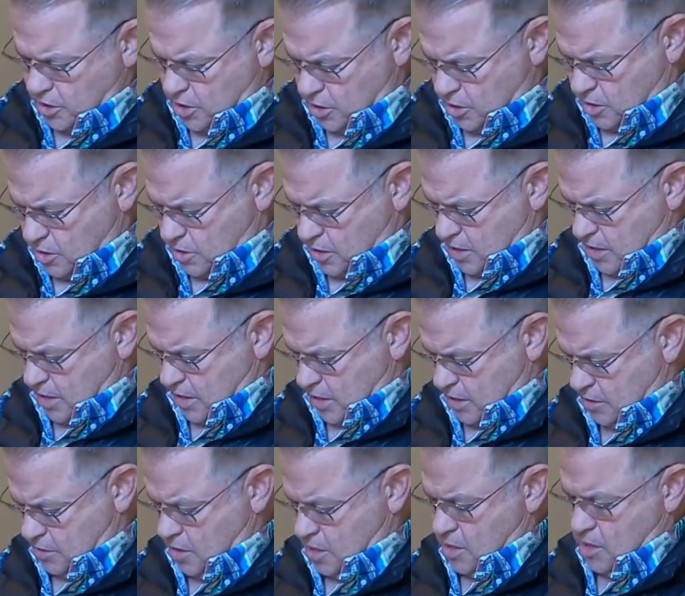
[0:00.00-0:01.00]
here,
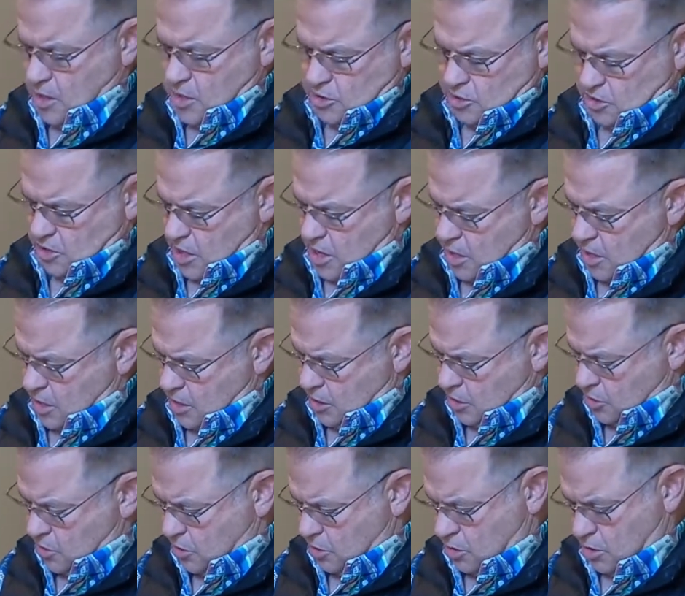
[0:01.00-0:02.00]
and it's got a
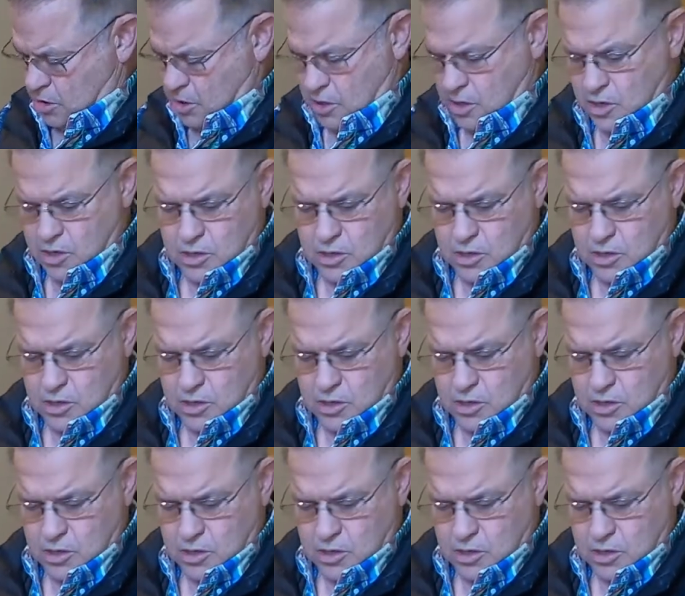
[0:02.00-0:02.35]
little